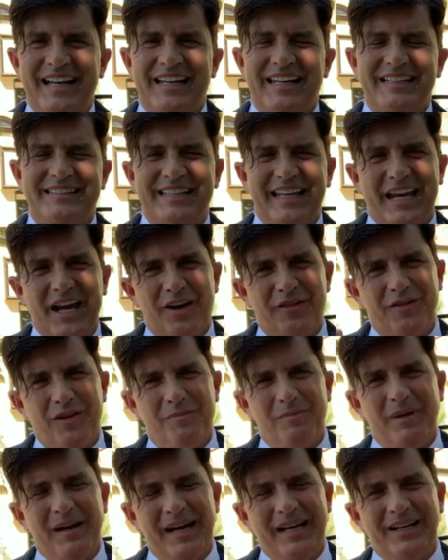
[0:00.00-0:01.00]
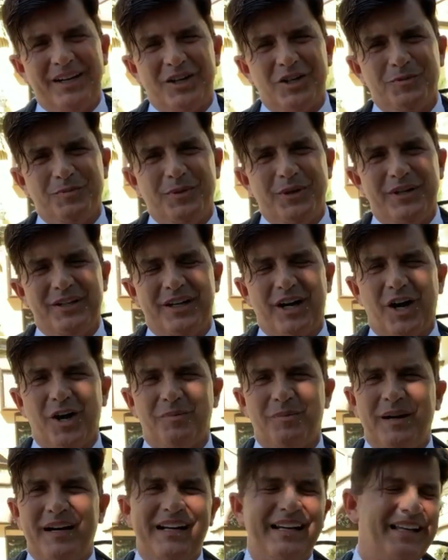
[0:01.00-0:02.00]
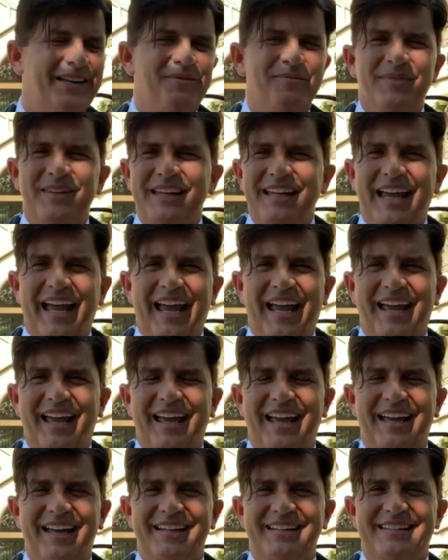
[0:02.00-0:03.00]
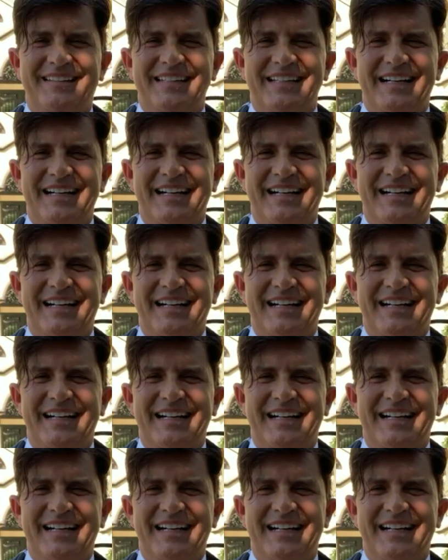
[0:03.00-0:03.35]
let's take care of our mind, our spirit, our body, and